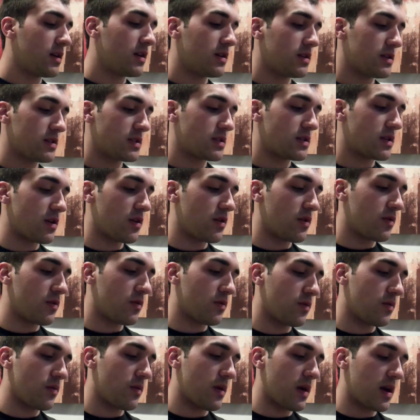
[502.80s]

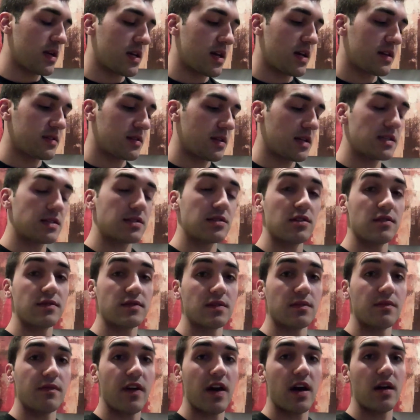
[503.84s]
So I still have
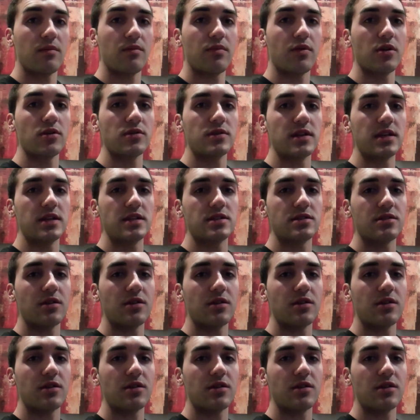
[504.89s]
some fat and protein,